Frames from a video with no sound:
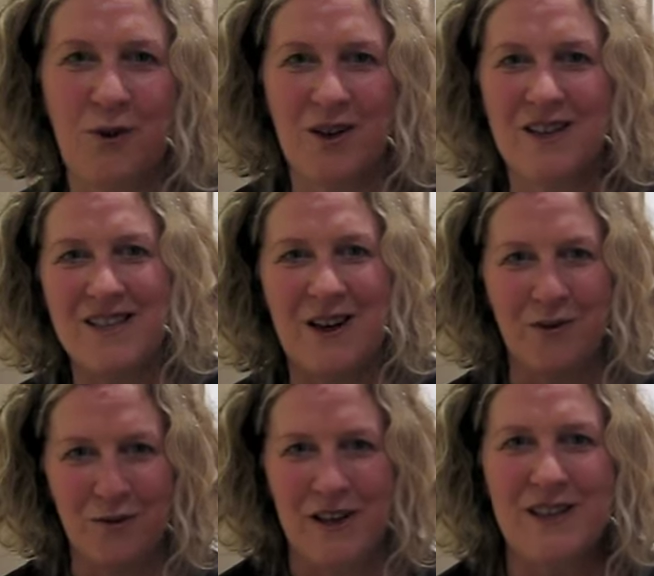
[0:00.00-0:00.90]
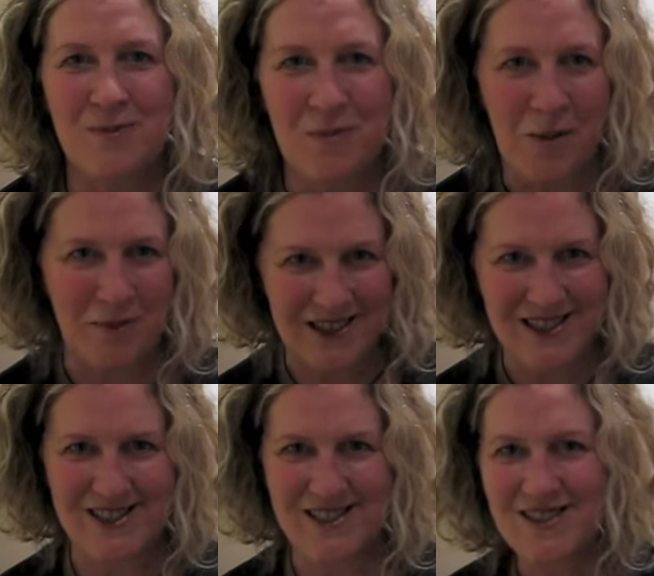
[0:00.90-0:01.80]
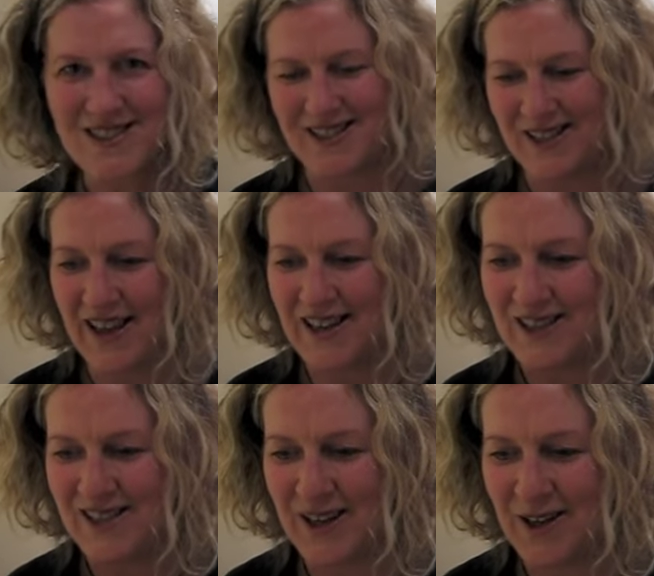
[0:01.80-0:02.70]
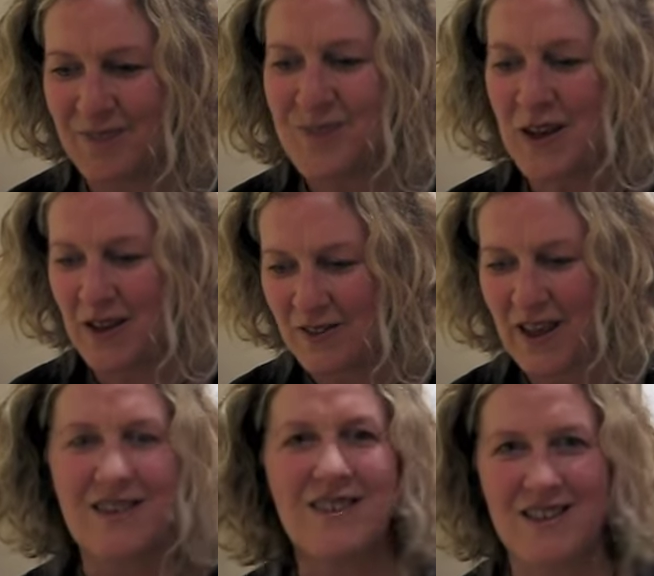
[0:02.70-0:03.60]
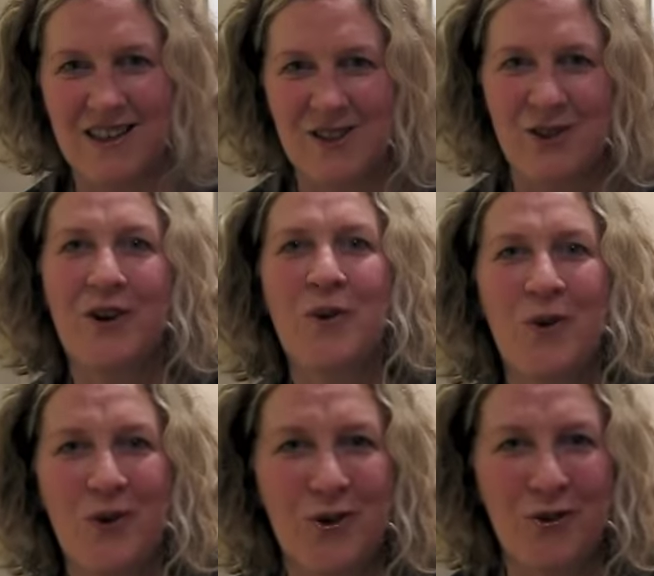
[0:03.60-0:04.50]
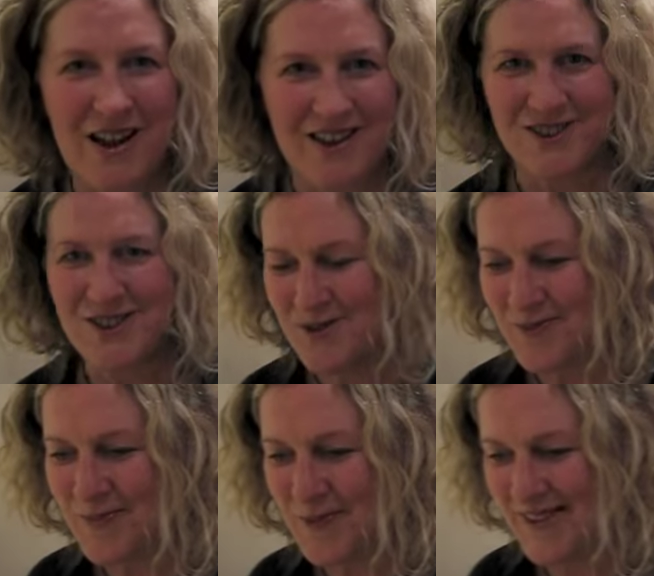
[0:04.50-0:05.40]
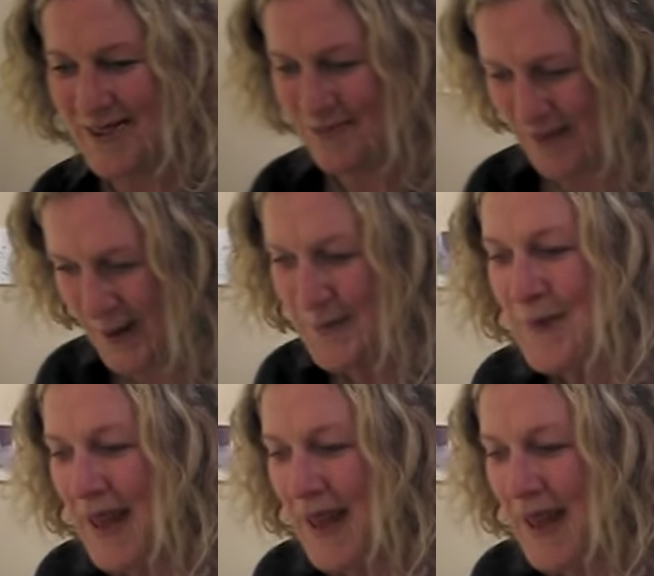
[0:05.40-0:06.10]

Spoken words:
work is now affected by my lizards and that exotic world around me.